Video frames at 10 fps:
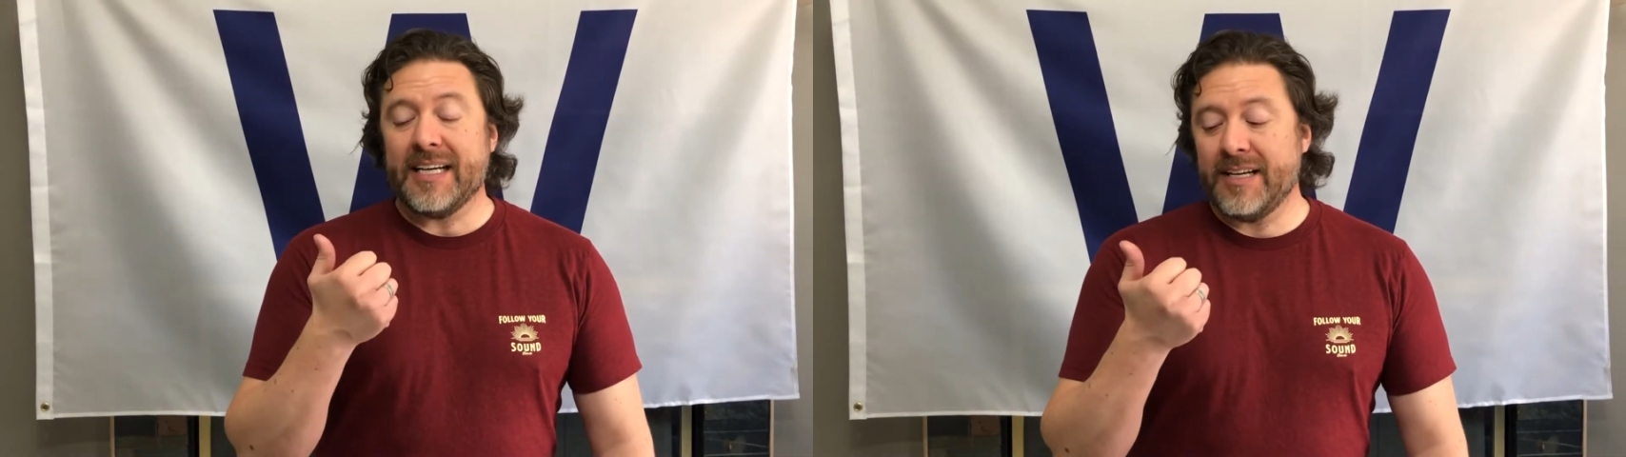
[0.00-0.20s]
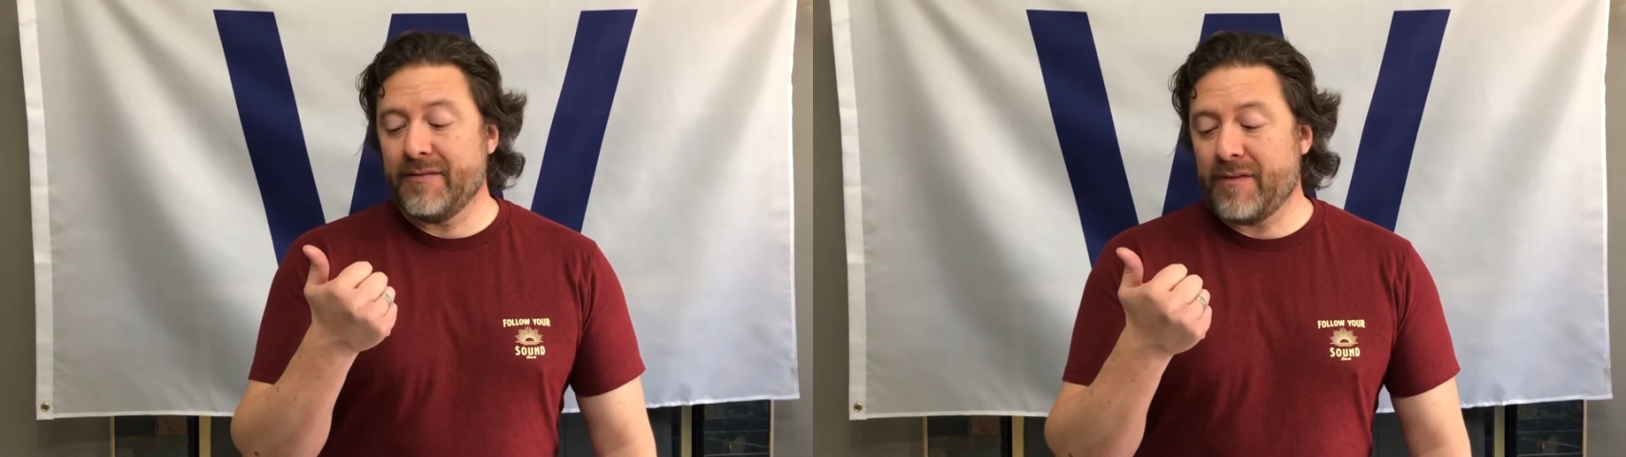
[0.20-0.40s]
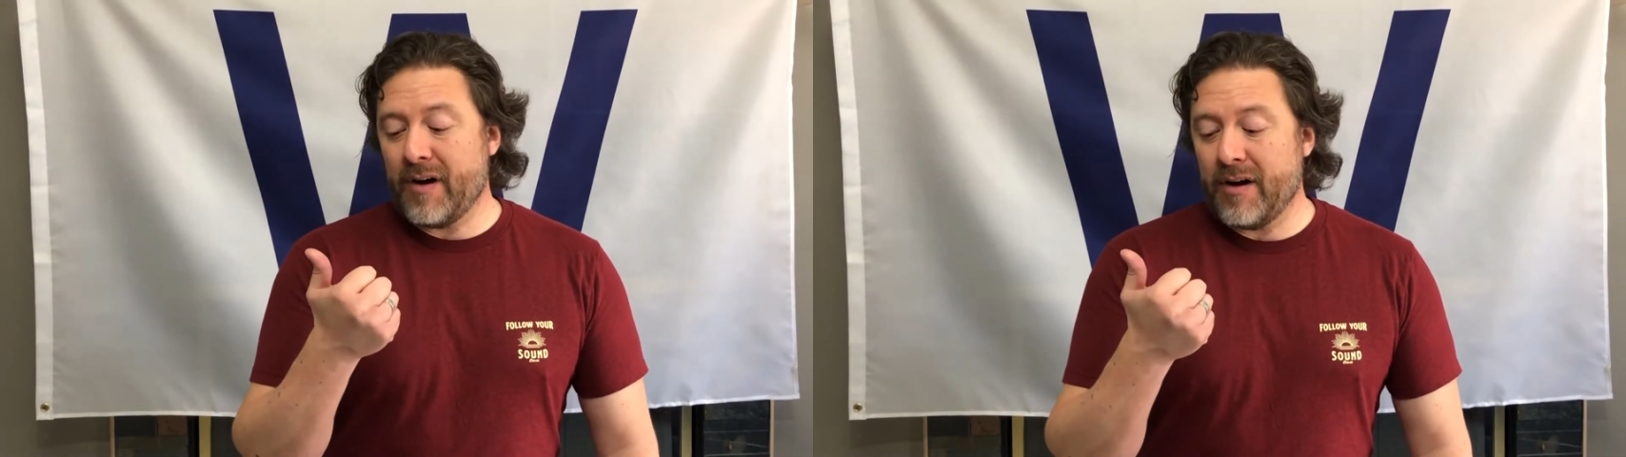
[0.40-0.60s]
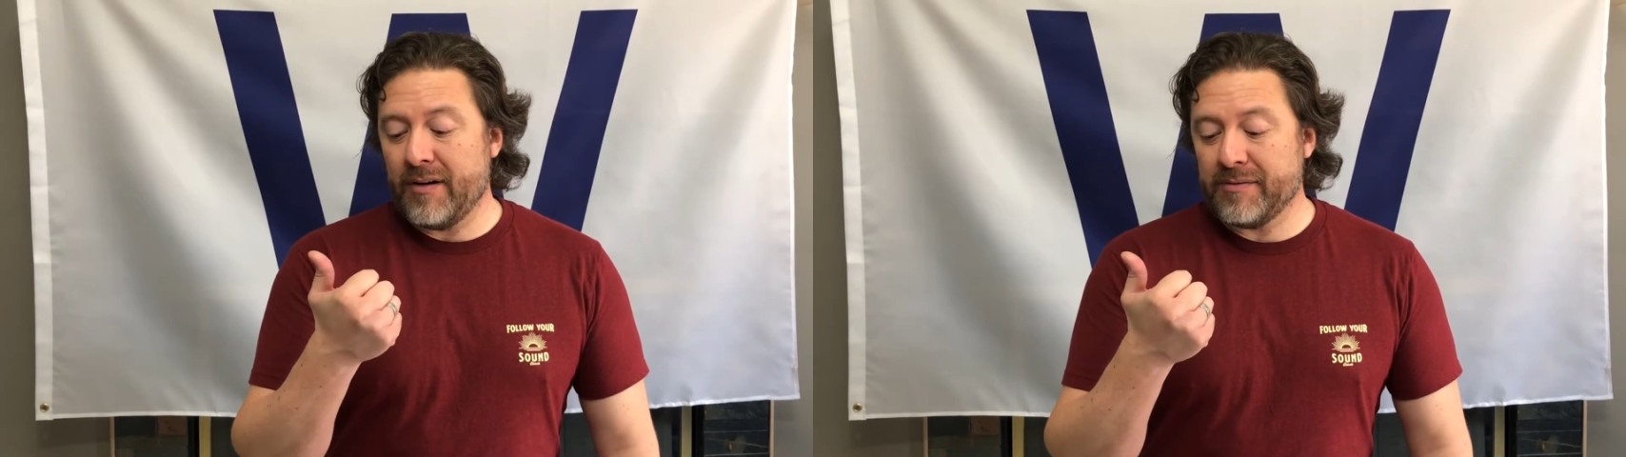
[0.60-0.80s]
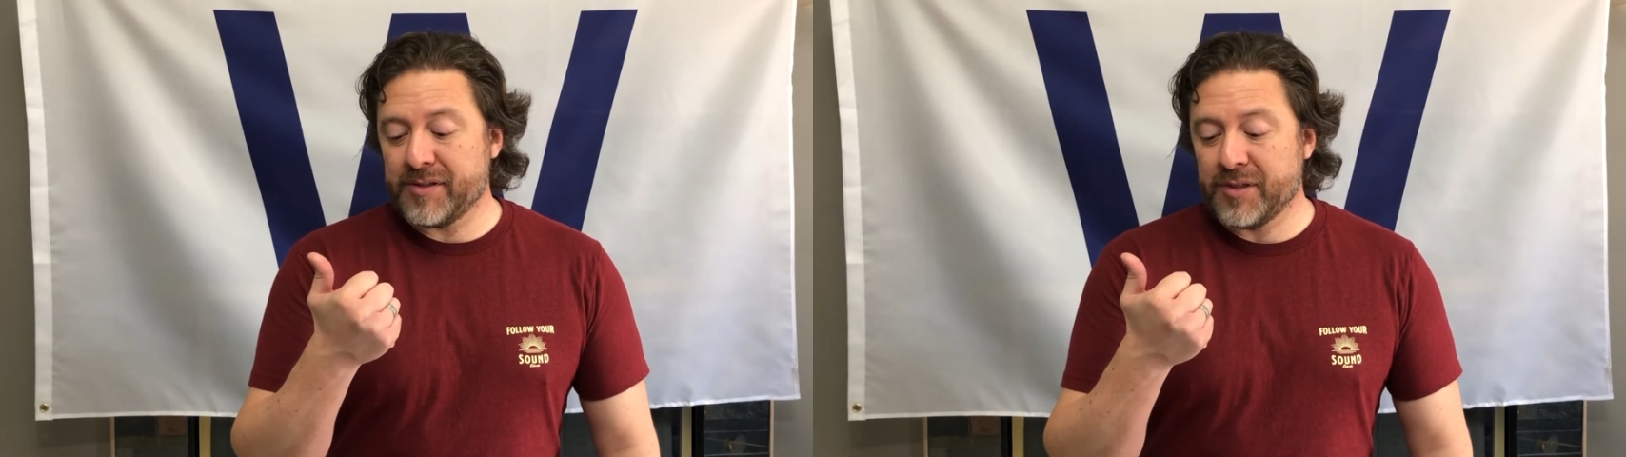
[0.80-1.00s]

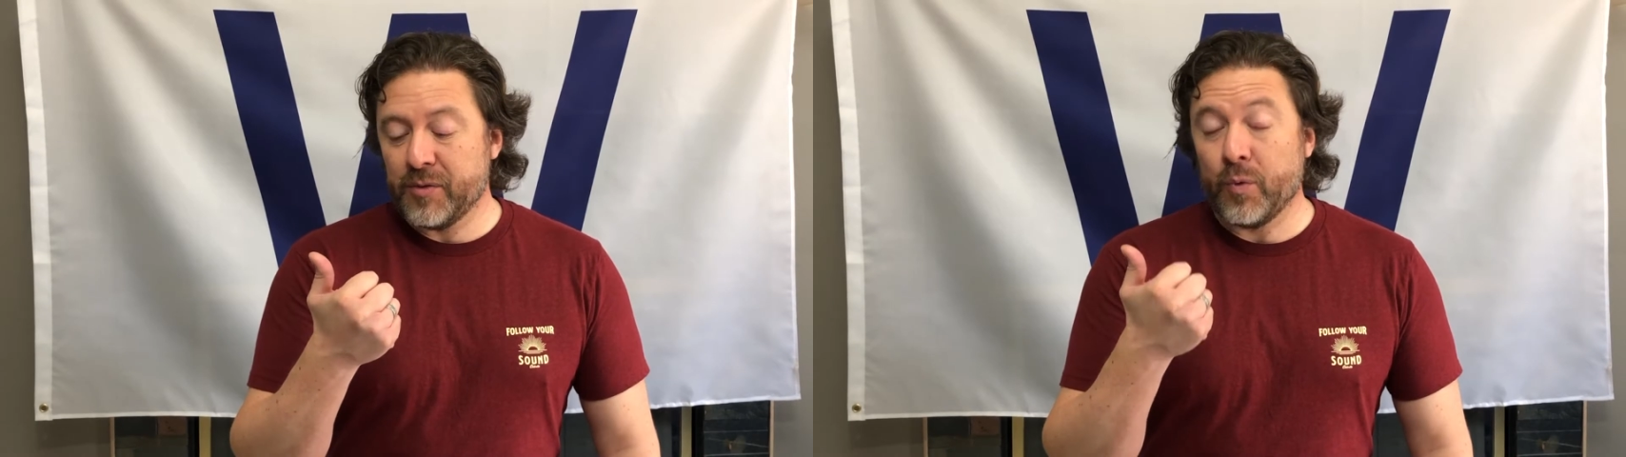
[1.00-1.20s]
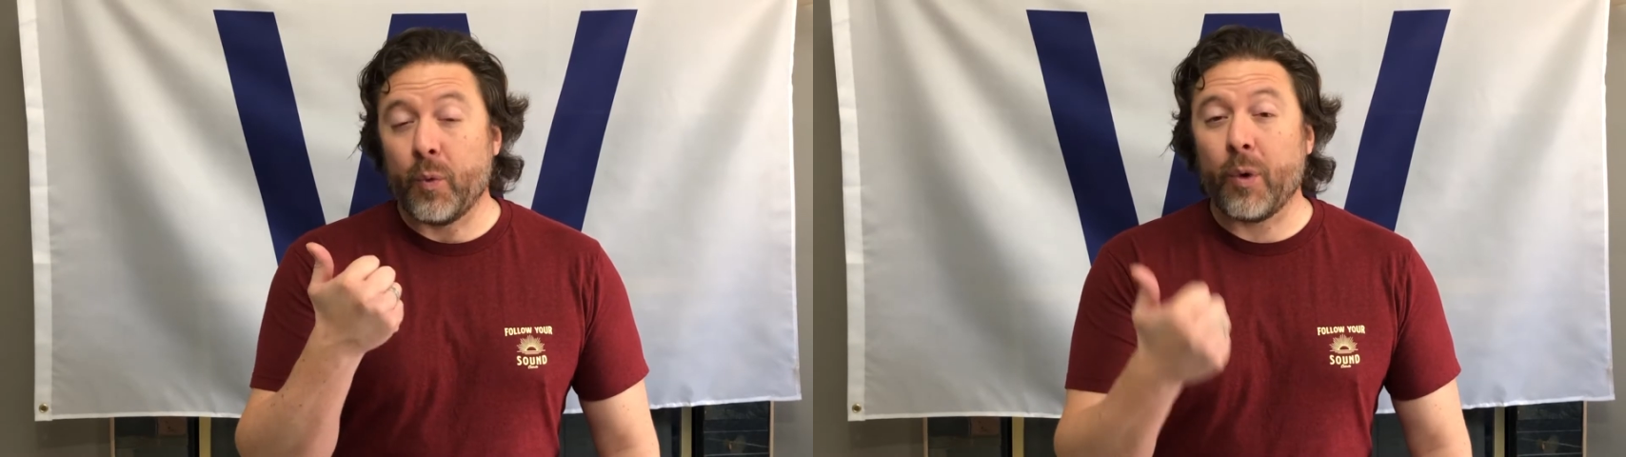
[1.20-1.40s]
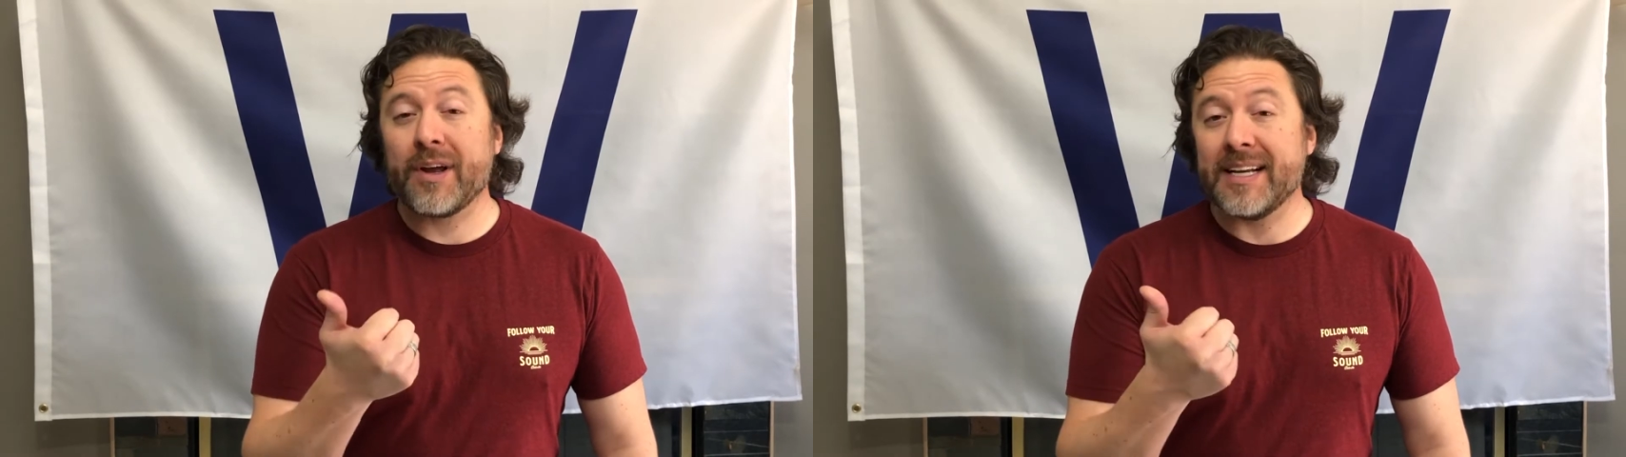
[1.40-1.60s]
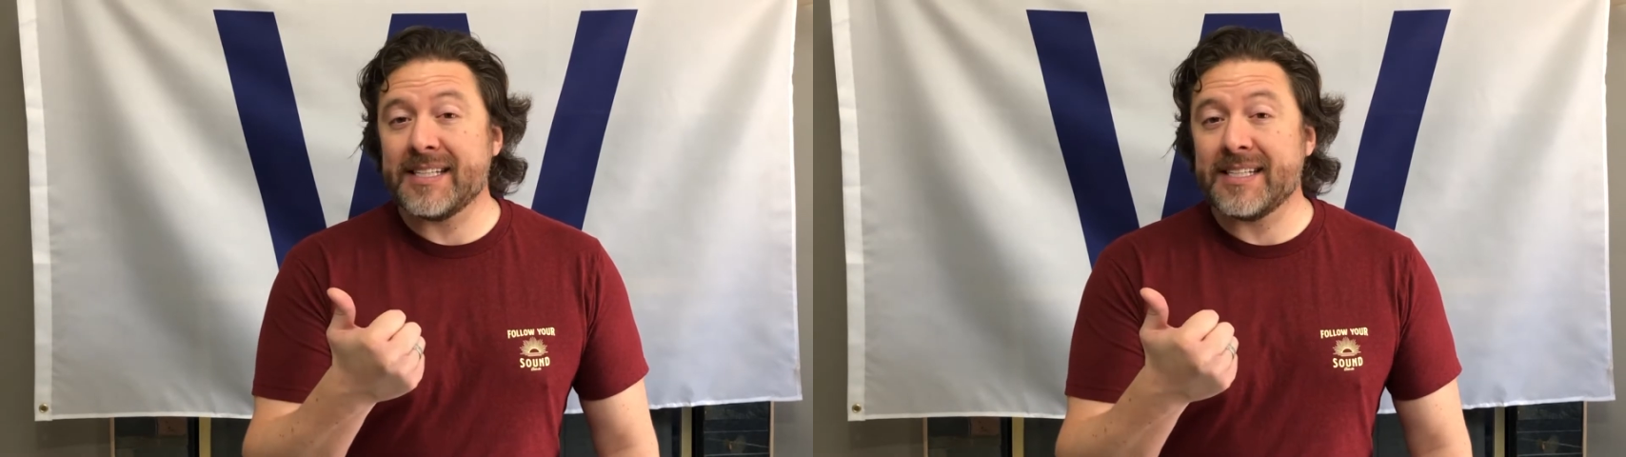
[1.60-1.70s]
involves working